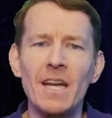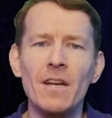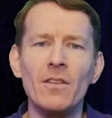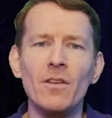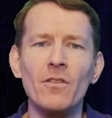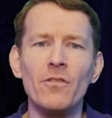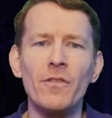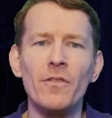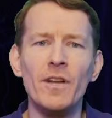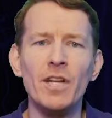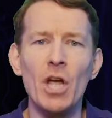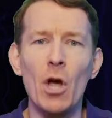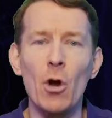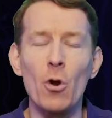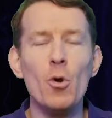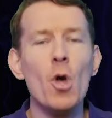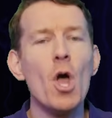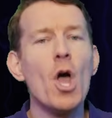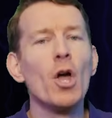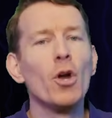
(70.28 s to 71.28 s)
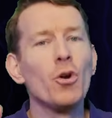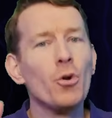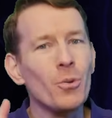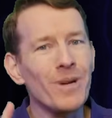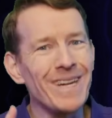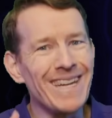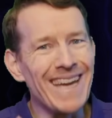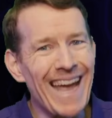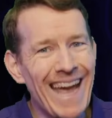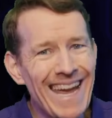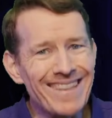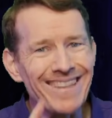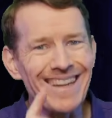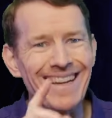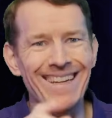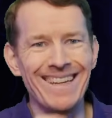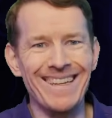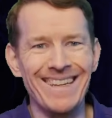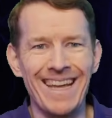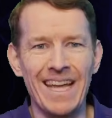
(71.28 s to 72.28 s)
end of this video. Create
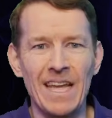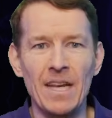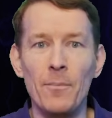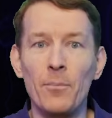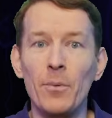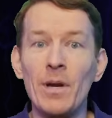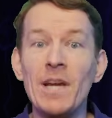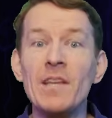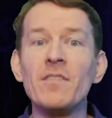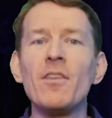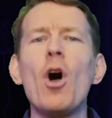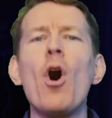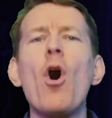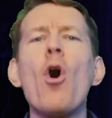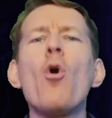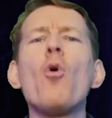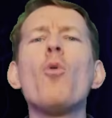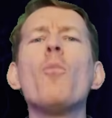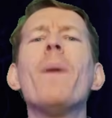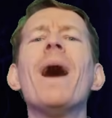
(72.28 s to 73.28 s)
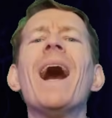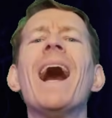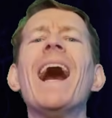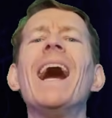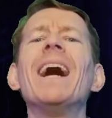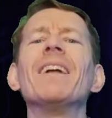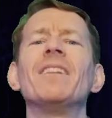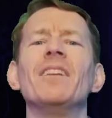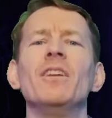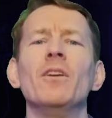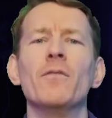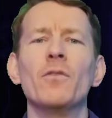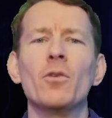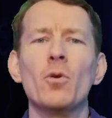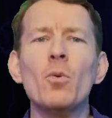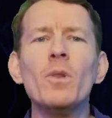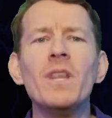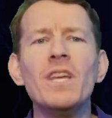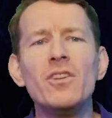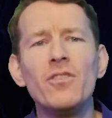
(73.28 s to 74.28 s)
Undead brings a whole party of
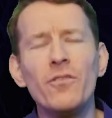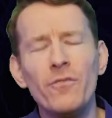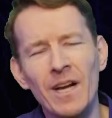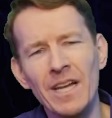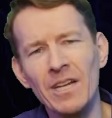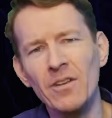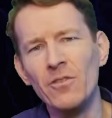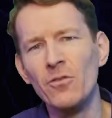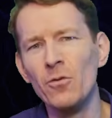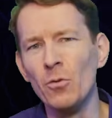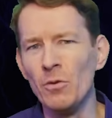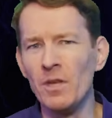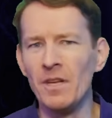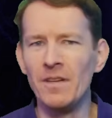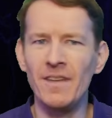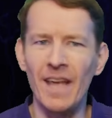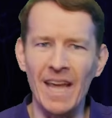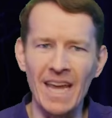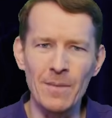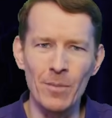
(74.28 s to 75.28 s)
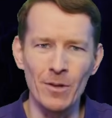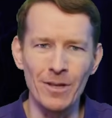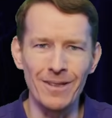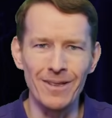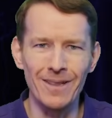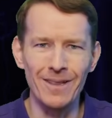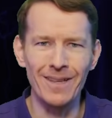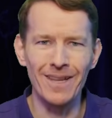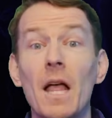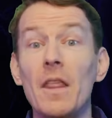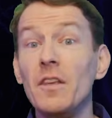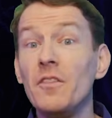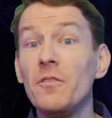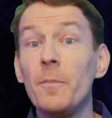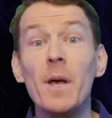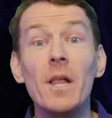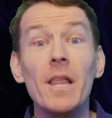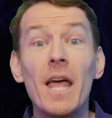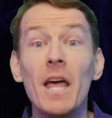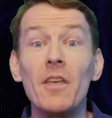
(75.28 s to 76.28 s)
ghoulish fun to the table. The
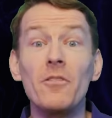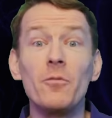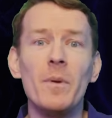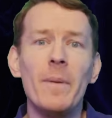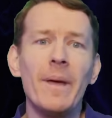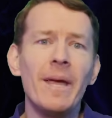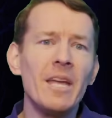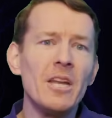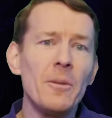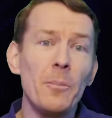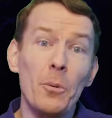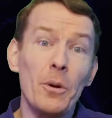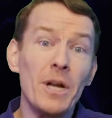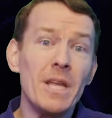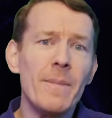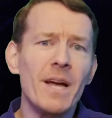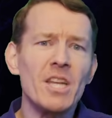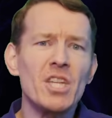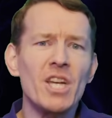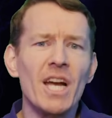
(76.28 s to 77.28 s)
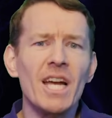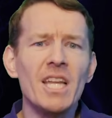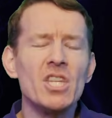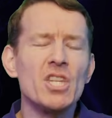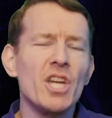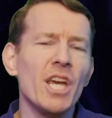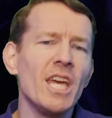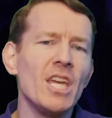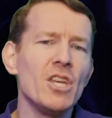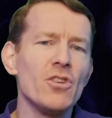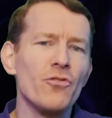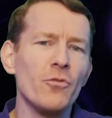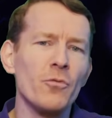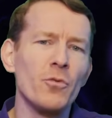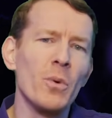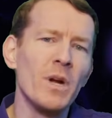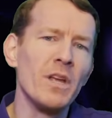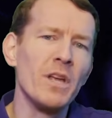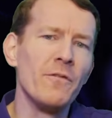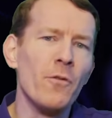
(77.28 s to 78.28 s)
spell has remained pretty much unchanged from
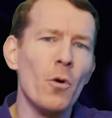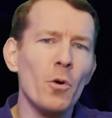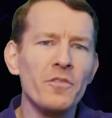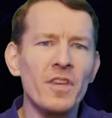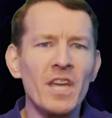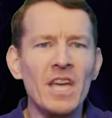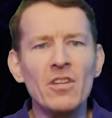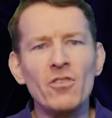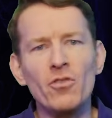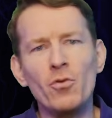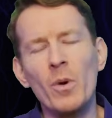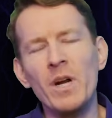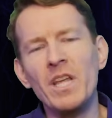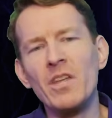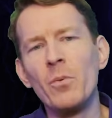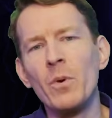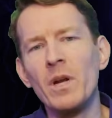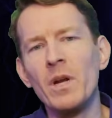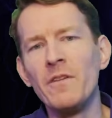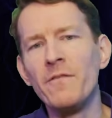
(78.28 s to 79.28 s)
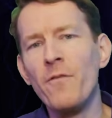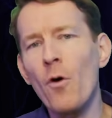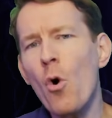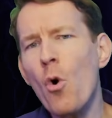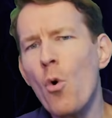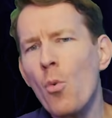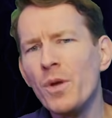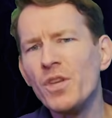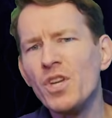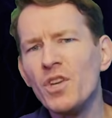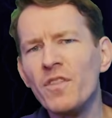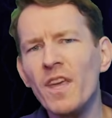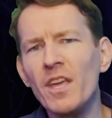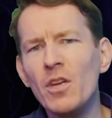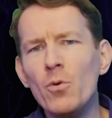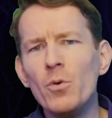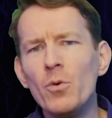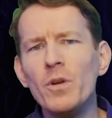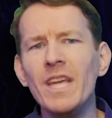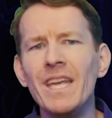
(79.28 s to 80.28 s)
2014 to 2024, which is a
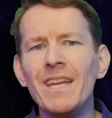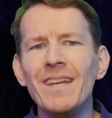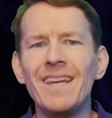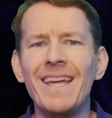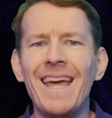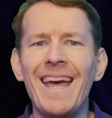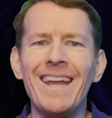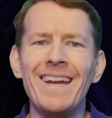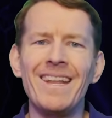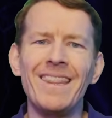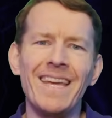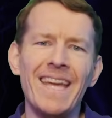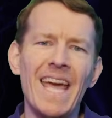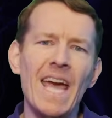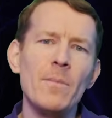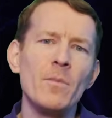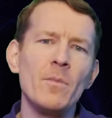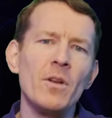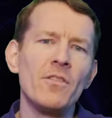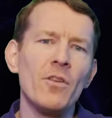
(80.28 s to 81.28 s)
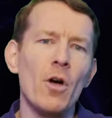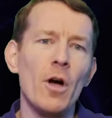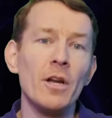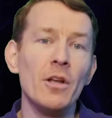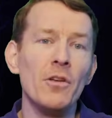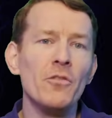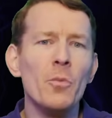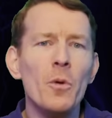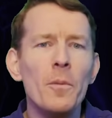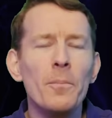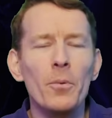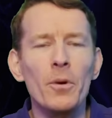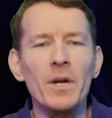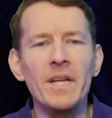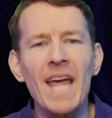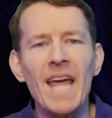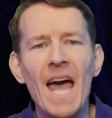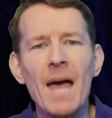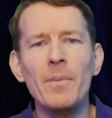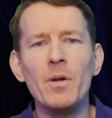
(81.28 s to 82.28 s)
good indicator the game designers were
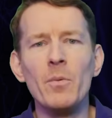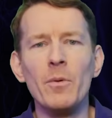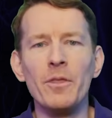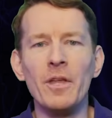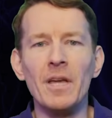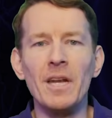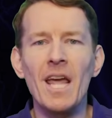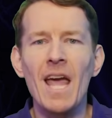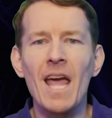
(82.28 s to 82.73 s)
pretty happy with it,